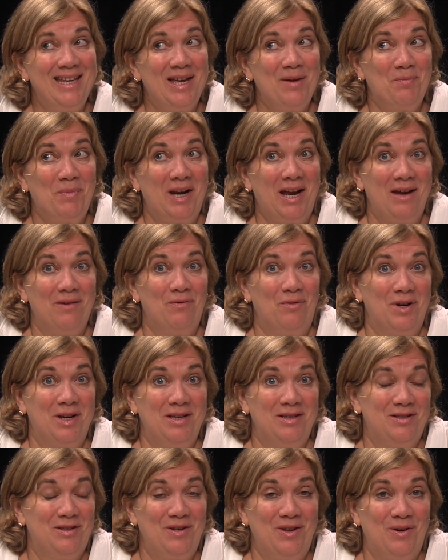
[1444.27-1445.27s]
But I've
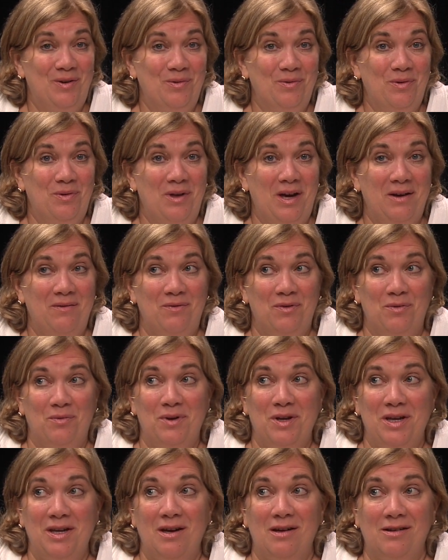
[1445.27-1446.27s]
raised, I have
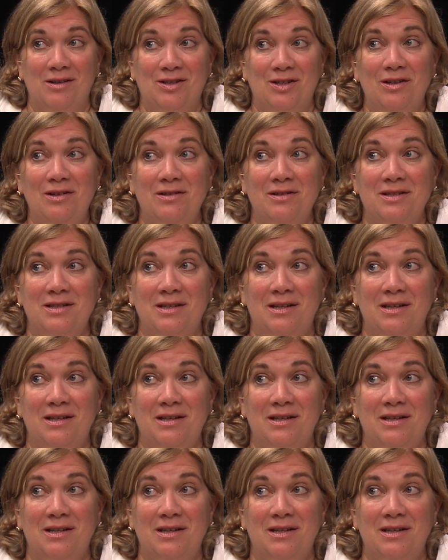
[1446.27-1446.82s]
3 young adults